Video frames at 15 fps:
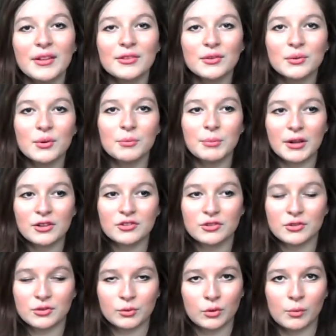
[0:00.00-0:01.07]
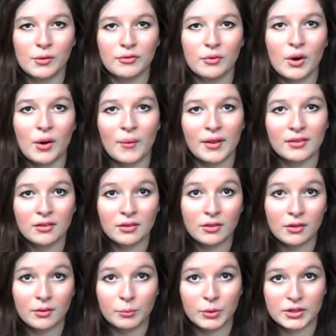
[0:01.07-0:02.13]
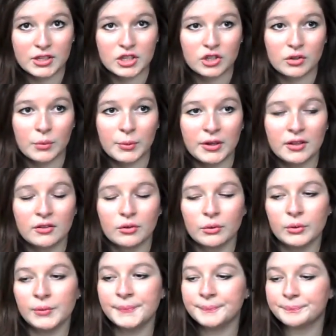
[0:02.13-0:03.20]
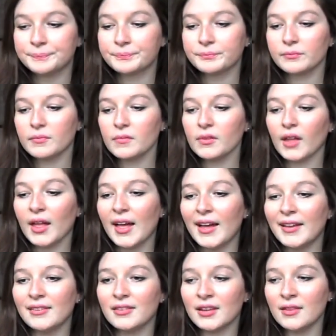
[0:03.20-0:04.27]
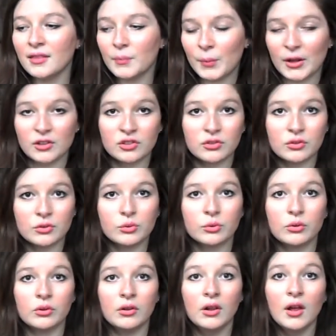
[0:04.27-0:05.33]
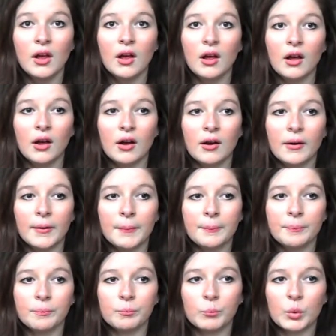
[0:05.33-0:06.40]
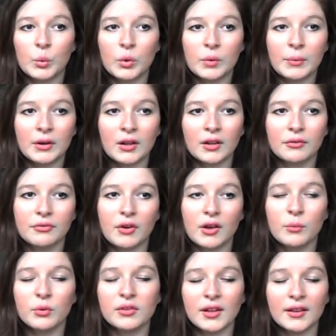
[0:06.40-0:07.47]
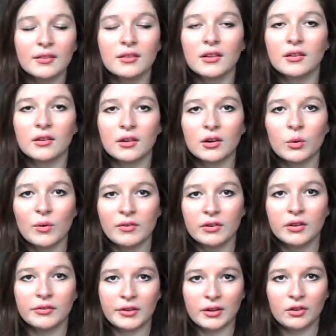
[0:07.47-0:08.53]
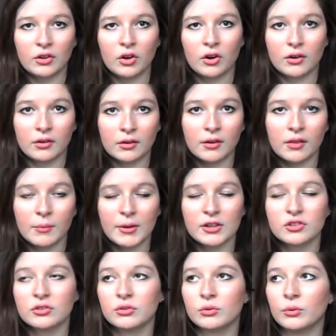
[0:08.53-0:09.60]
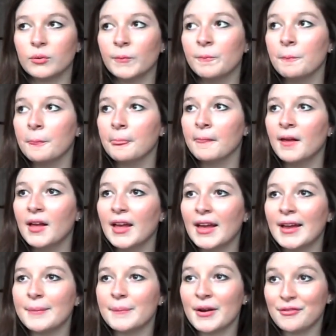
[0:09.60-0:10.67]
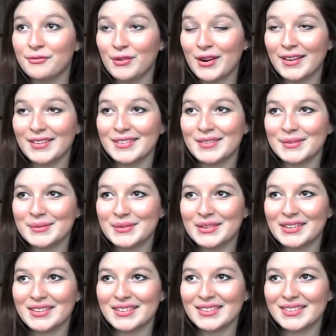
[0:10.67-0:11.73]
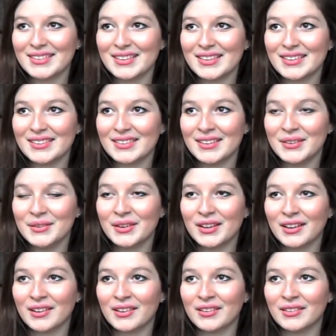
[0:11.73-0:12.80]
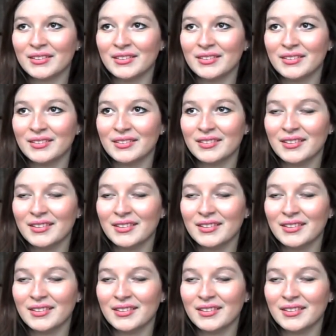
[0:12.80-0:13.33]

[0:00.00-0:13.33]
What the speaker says: went to a Belgian school before I went to the British European school, and in the Belgian school we would have been with, it was like the equivalent of kindergarten at the Belgian school, and my friend was this little girl